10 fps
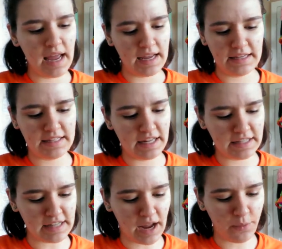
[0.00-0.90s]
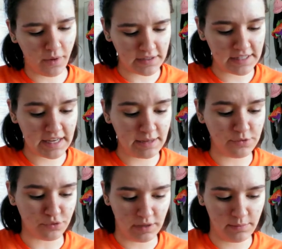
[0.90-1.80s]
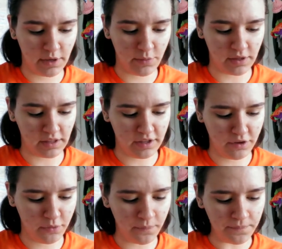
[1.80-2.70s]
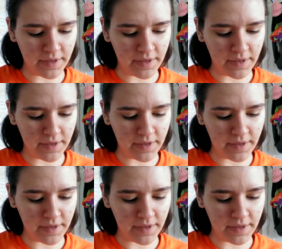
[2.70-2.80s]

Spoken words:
He says, I want to keep dreaming with you.